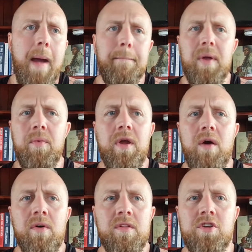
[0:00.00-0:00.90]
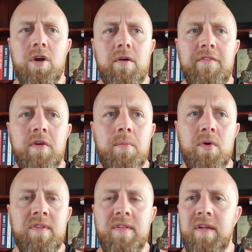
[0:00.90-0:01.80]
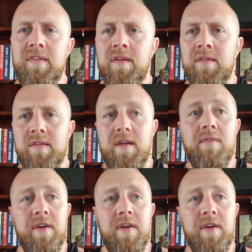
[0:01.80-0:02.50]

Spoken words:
and we go on to show a few more statistics and stuff,